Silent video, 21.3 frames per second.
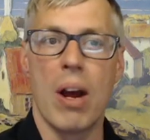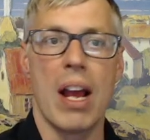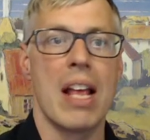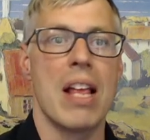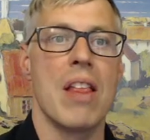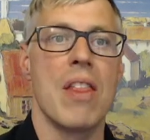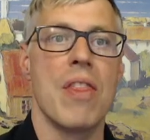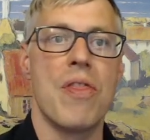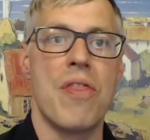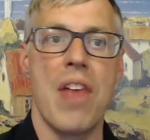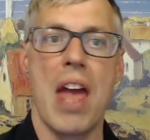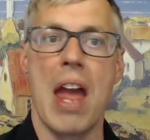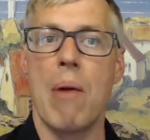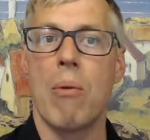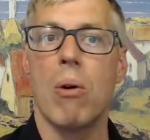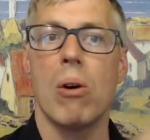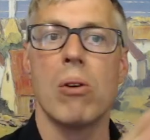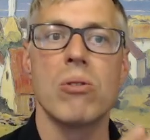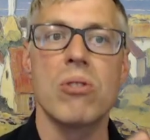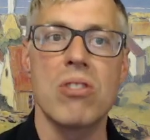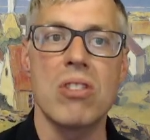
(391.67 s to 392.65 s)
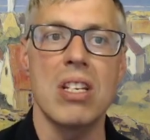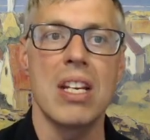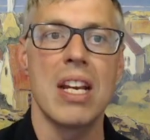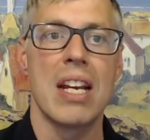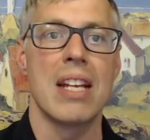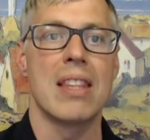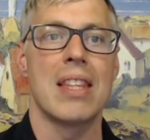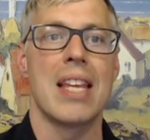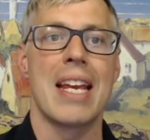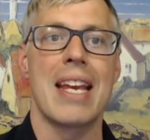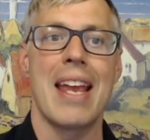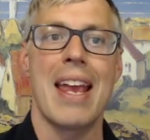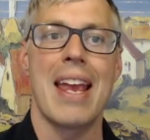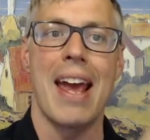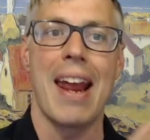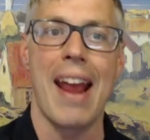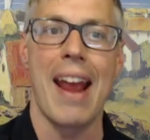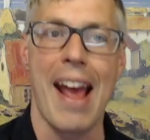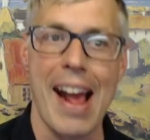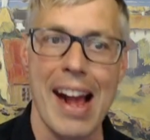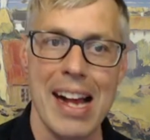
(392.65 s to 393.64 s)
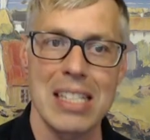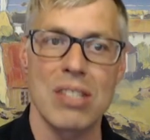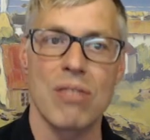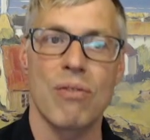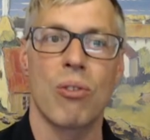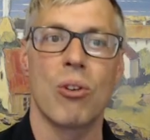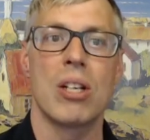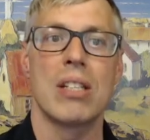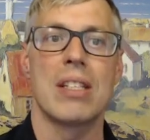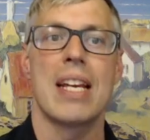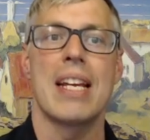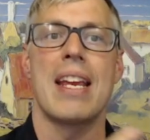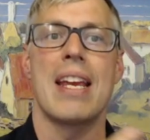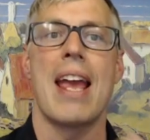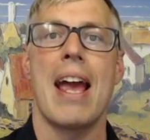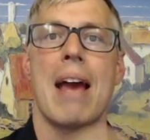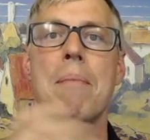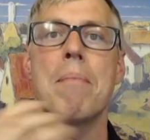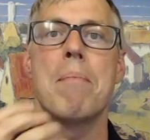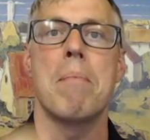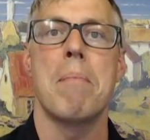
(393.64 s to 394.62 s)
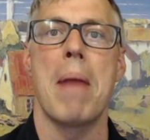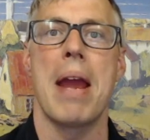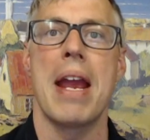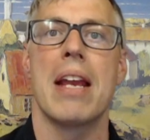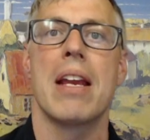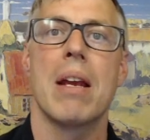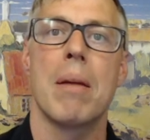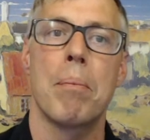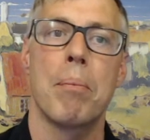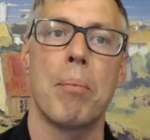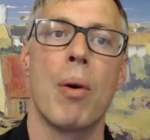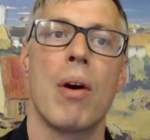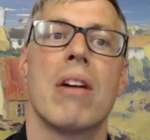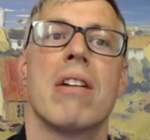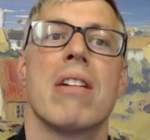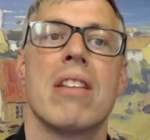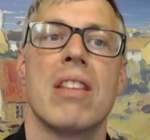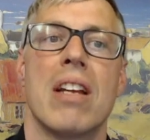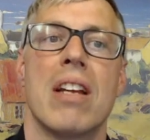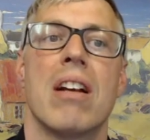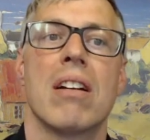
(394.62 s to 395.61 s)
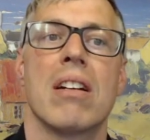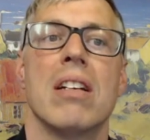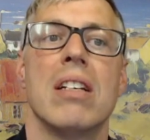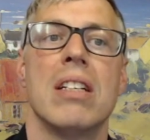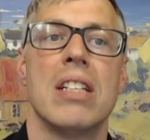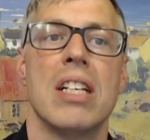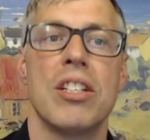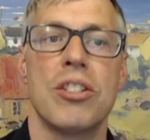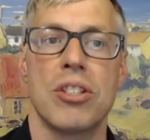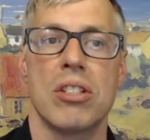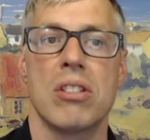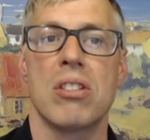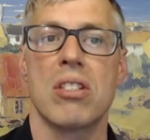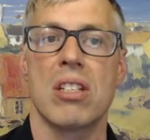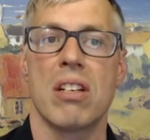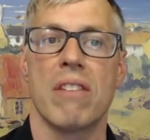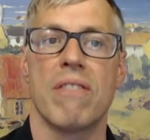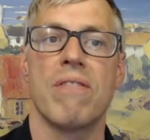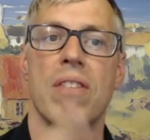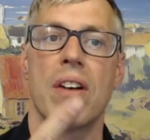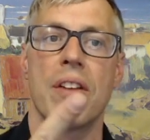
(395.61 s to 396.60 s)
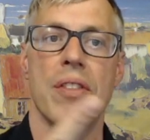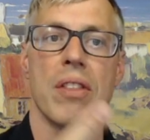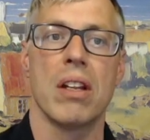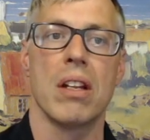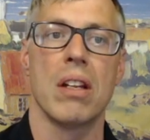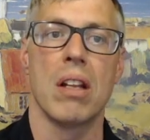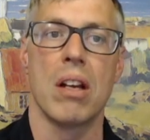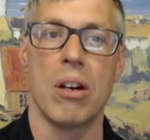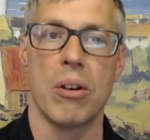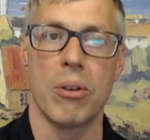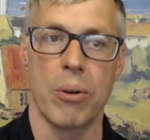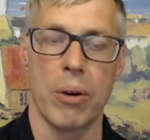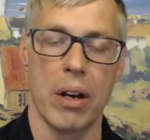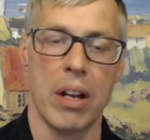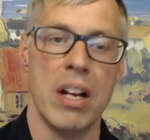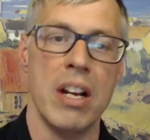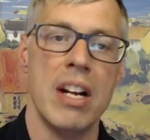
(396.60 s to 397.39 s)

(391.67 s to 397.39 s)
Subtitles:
they won't see it, they can't ask for it, they can't make it part of their conditions to fund the loan.